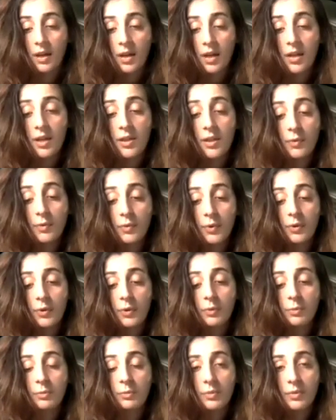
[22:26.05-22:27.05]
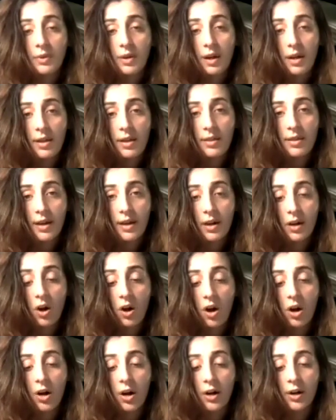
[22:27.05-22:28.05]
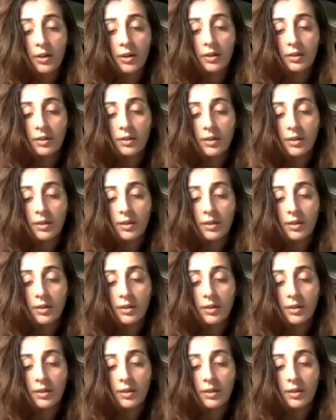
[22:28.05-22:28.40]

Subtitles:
In the room, there are